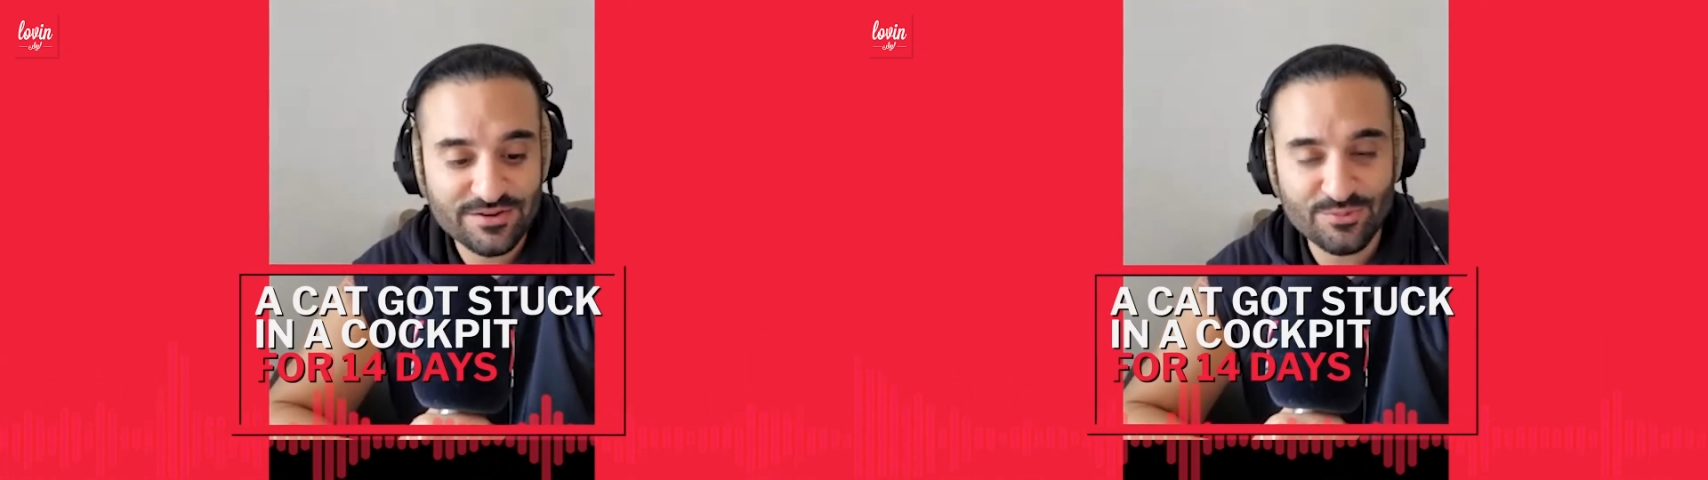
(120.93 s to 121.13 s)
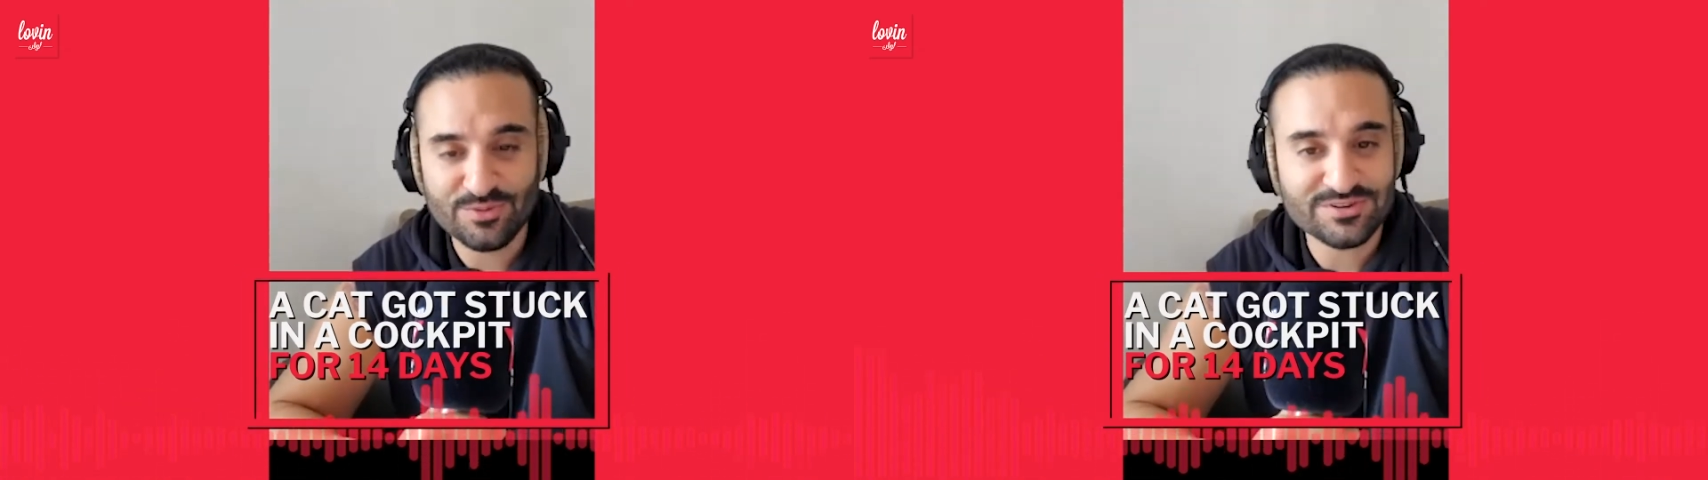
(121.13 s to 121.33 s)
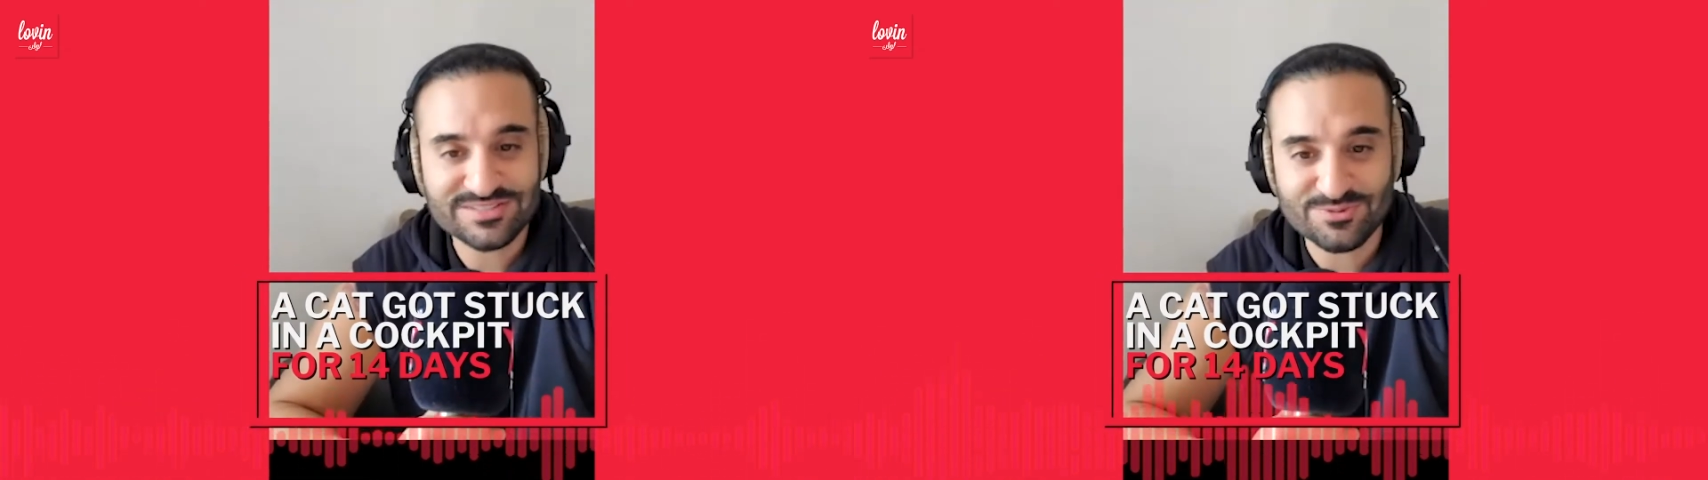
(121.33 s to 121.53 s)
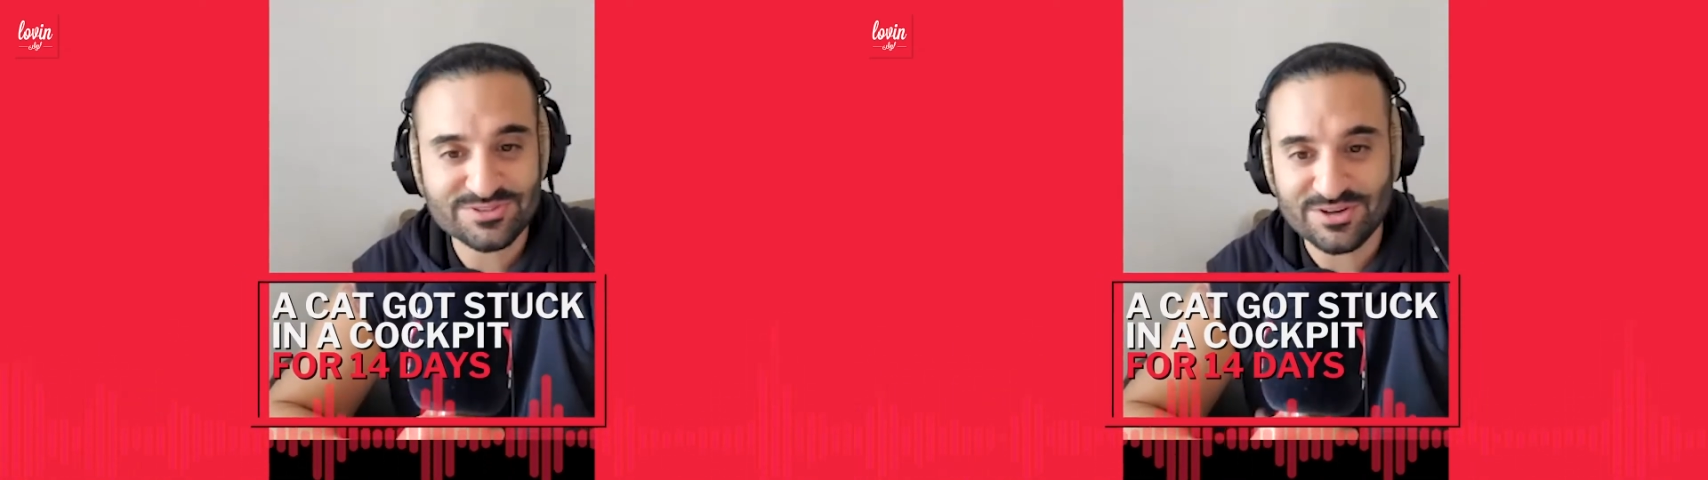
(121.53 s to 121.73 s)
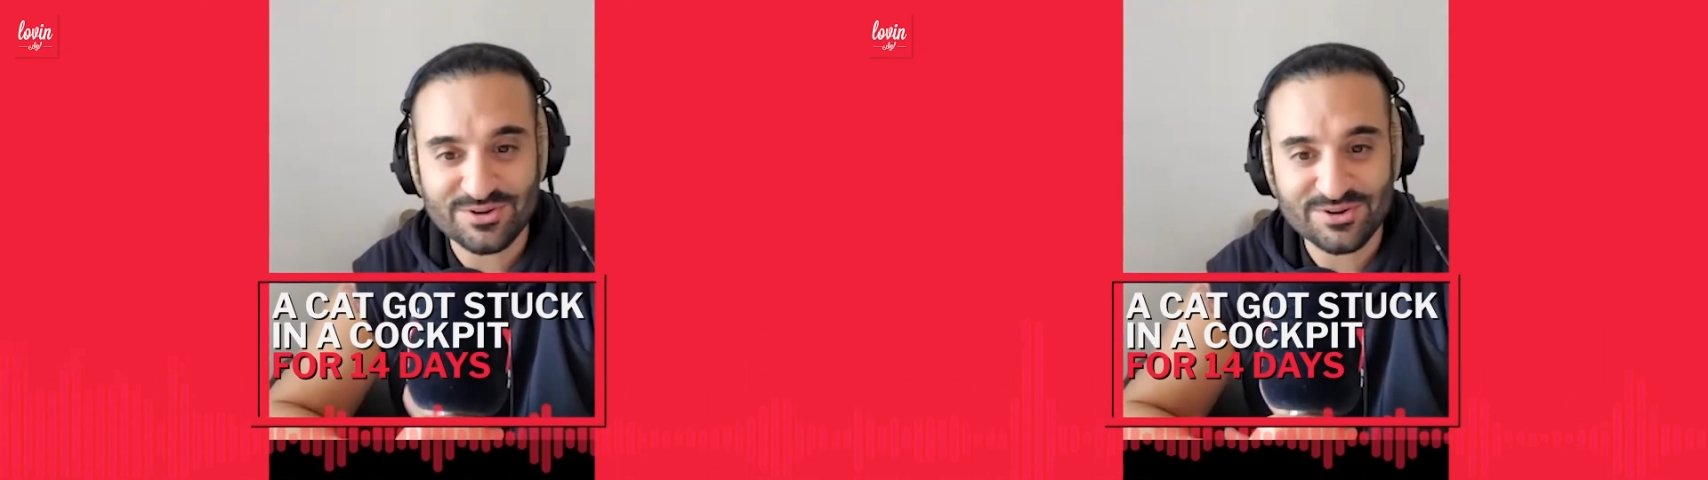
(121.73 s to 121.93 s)
what, what's
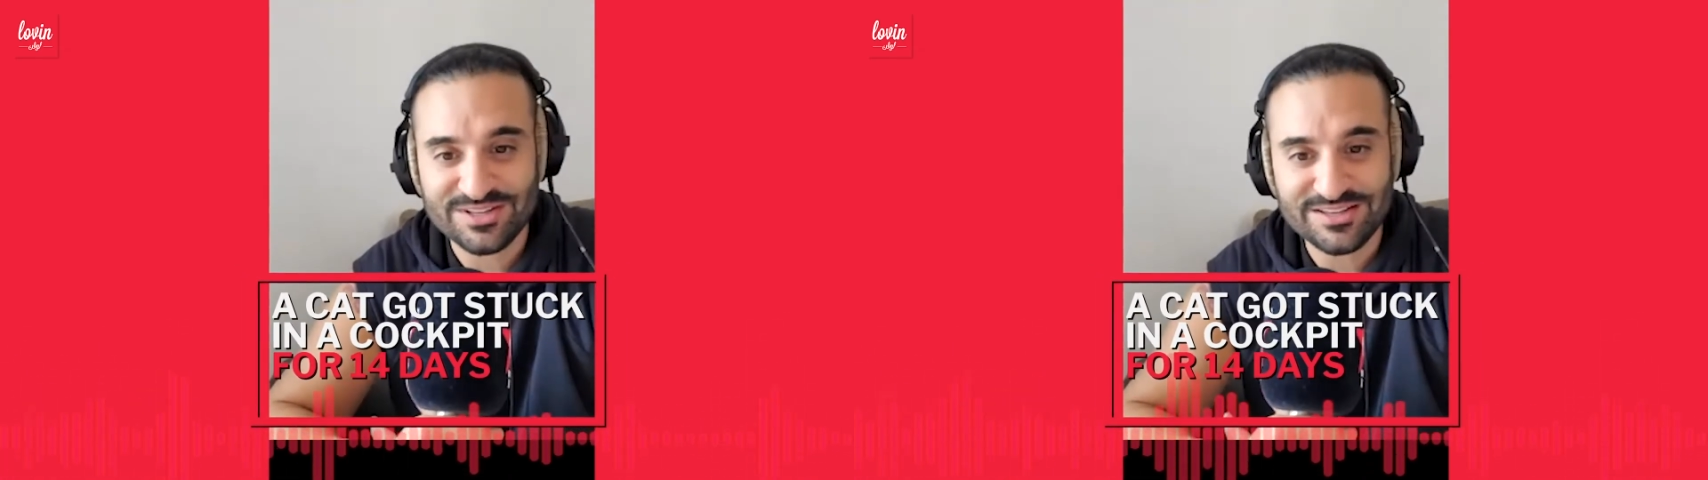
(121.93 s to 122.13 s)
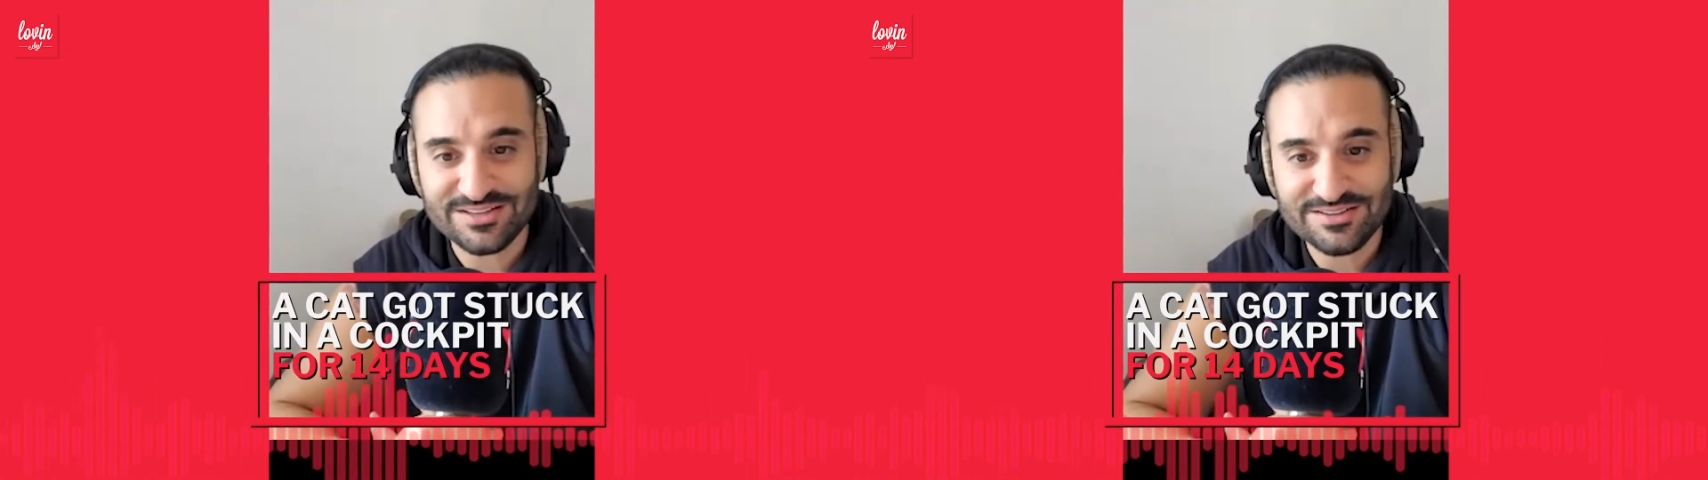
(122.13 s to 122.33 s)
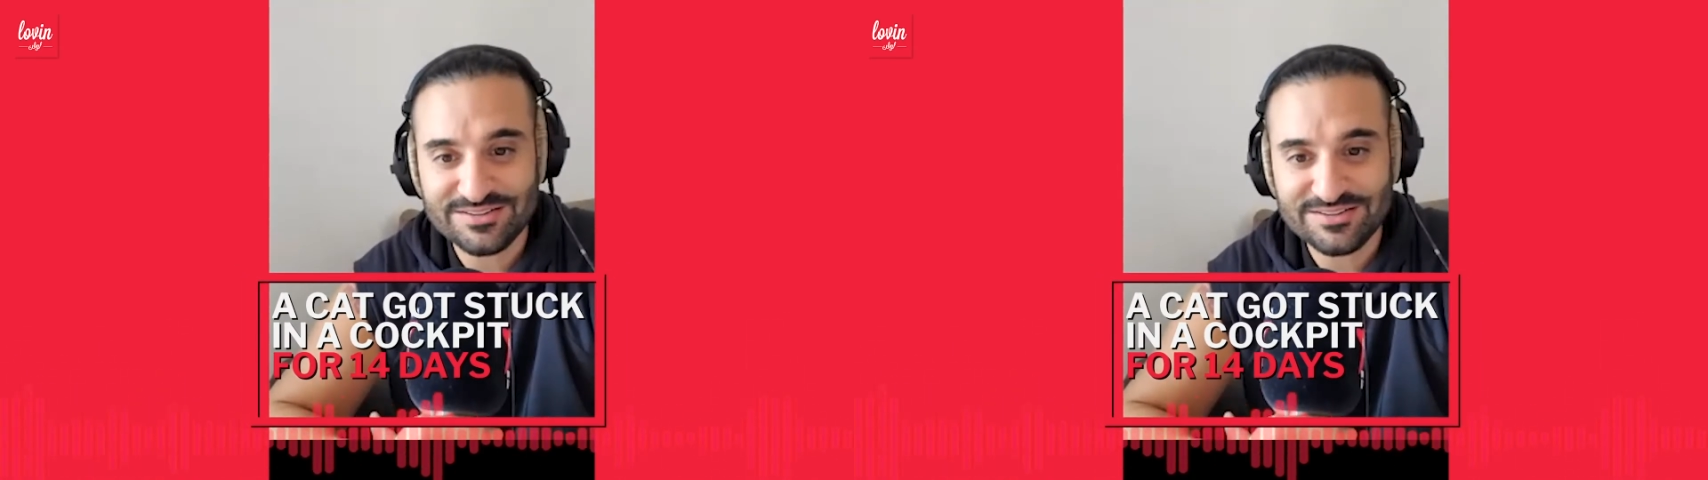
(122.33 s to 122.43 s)
what's going on here